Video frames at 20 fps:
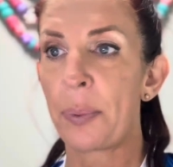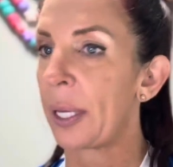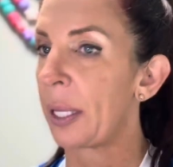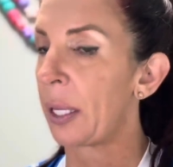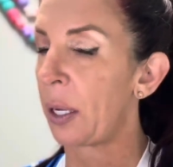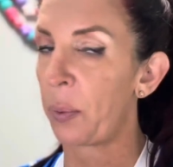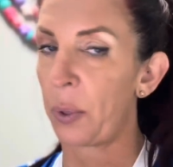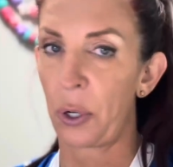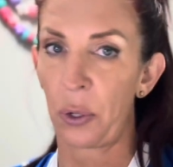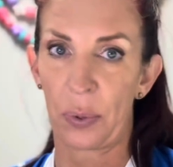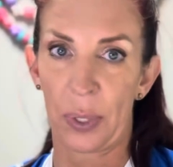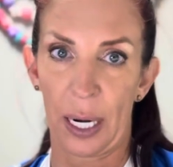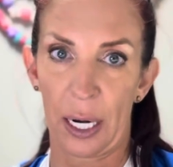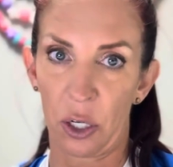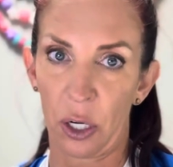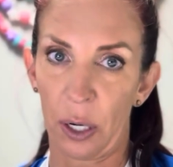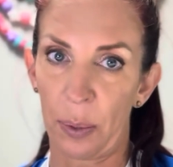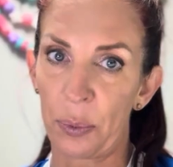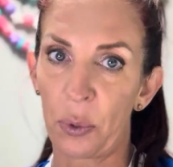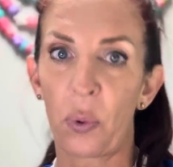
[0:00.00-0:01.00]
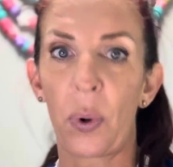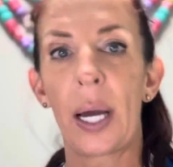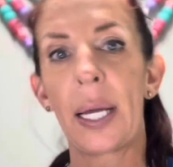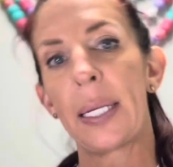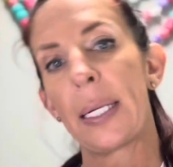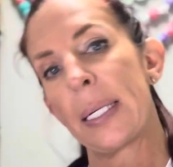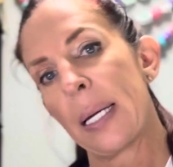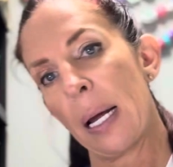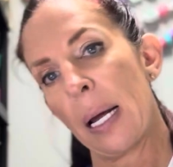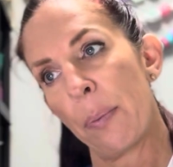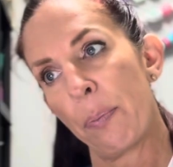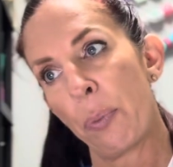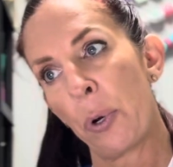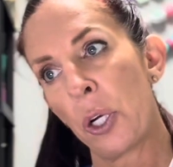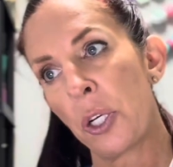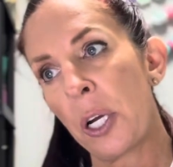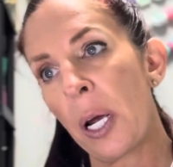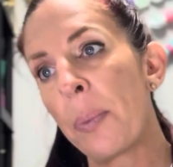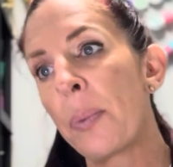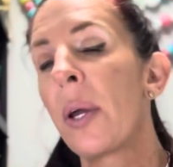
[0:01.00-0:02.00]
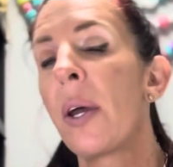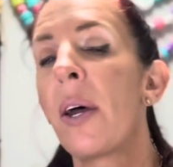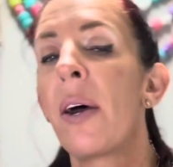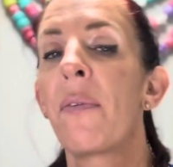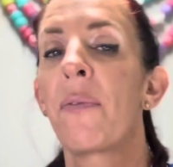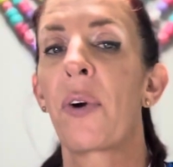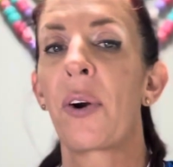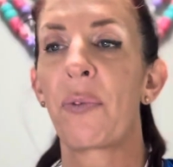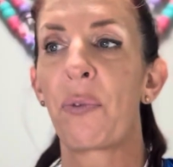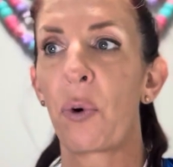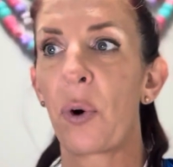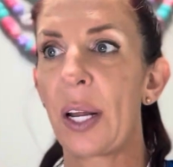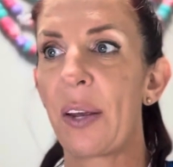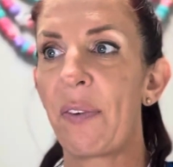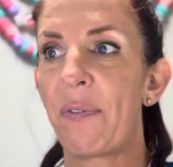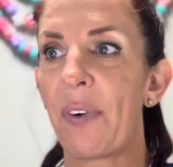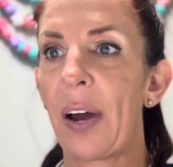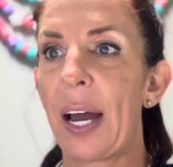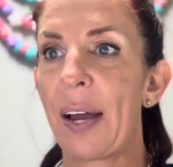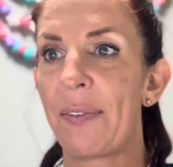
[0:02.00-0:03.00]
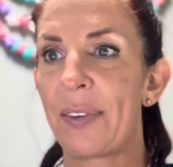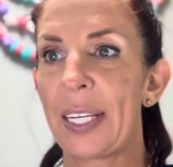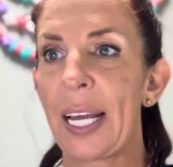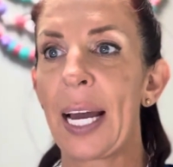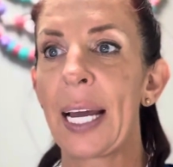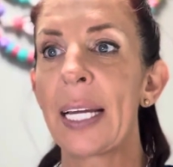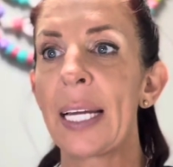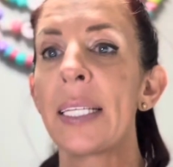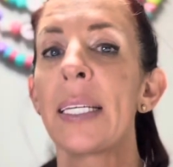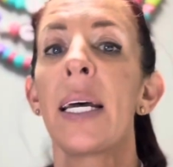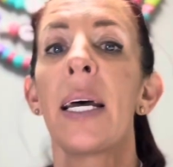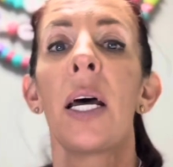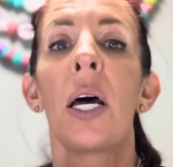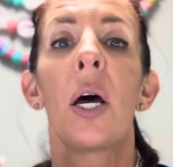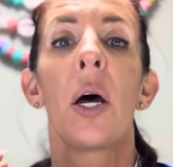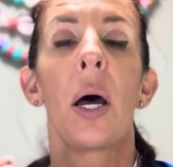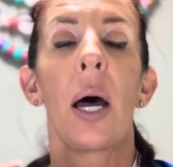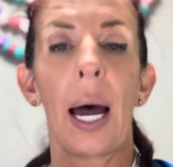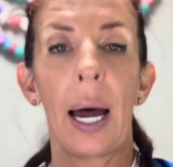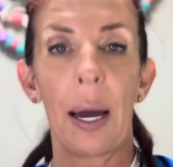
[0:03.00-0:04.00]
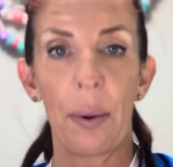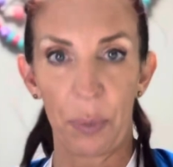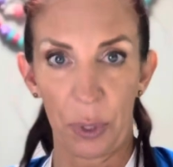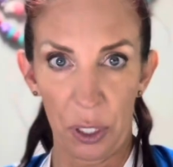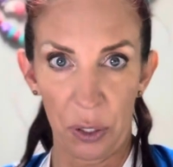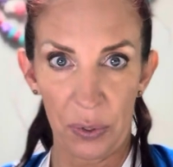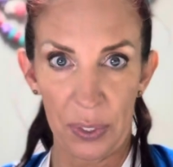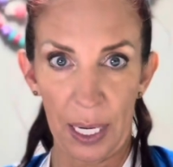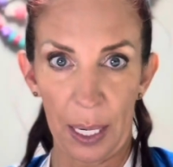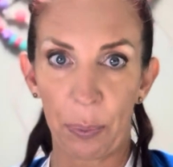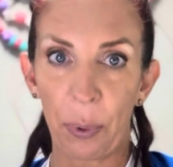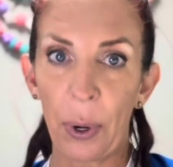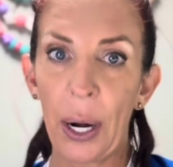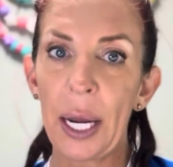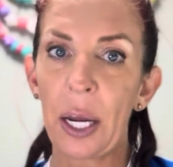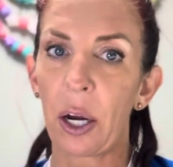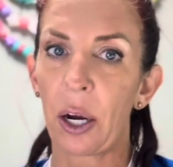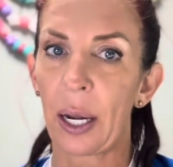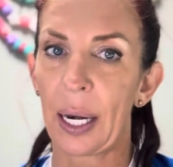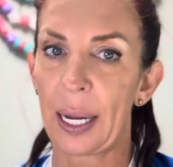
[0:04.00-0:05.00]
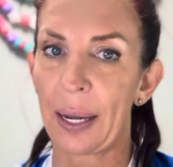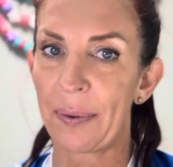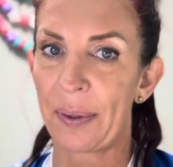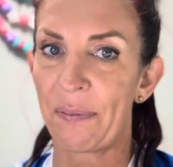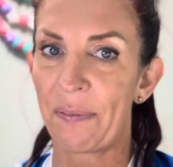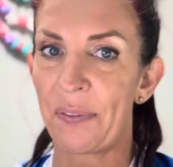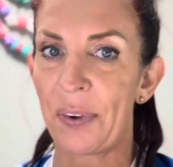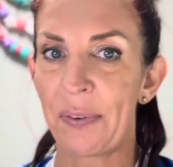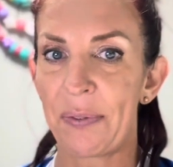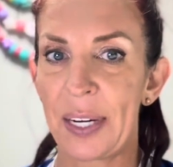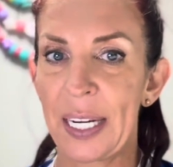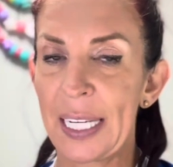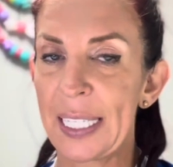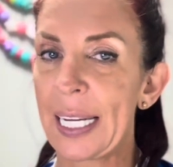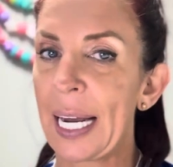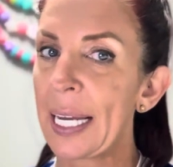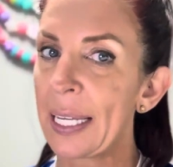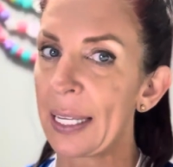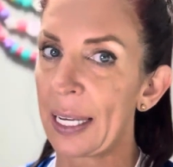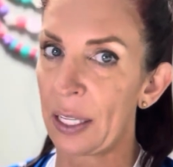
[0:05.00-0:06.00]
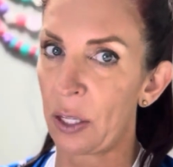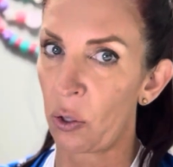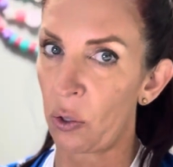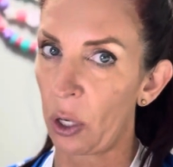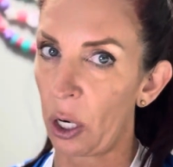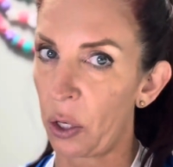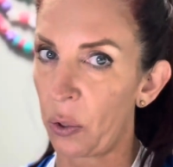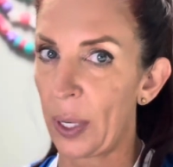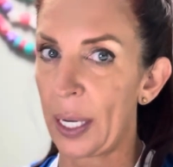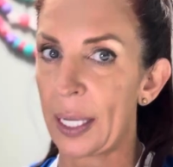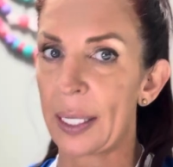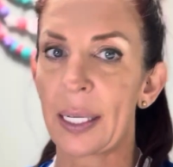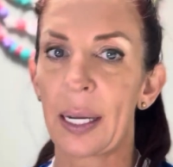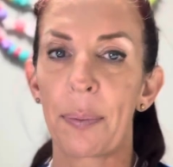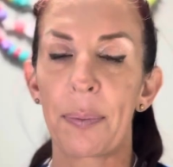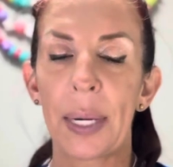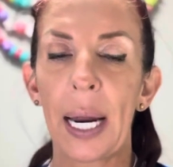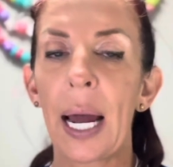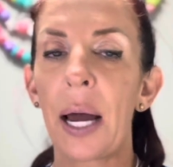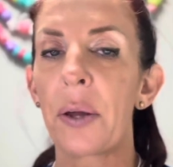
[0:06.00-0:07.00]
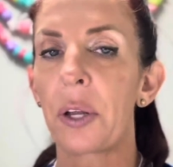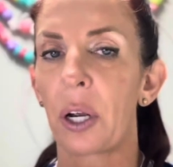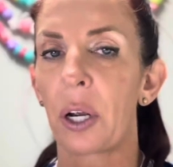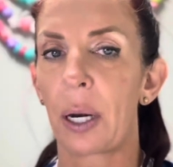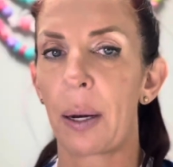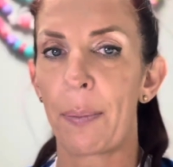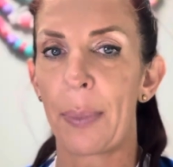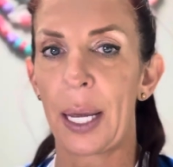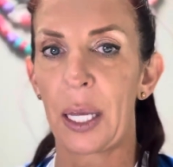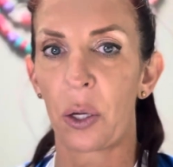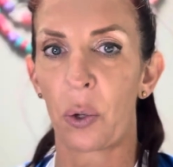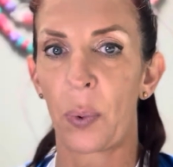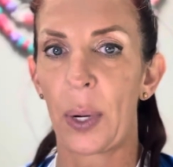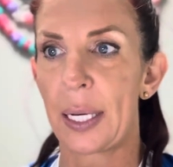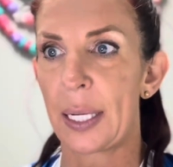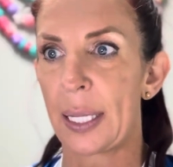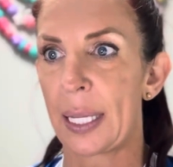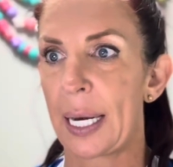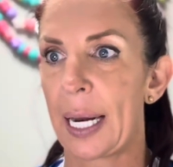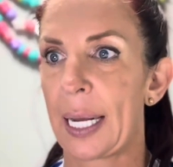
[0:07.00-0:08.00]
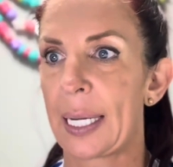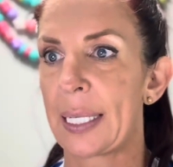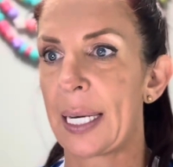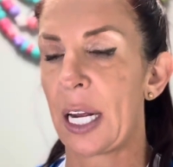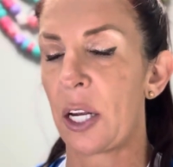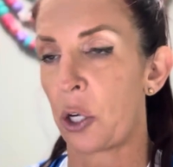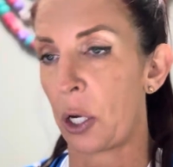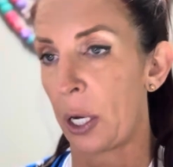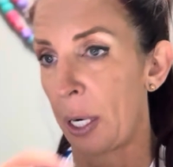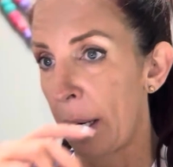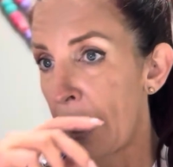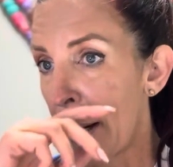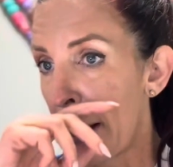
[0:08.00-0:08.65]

Then they would do 10 jump squats, 10 push-ups for 45 seconds. When you say break, you're going to give them 15 seconds, let those heart rates come down. They're going to make their way to the next station.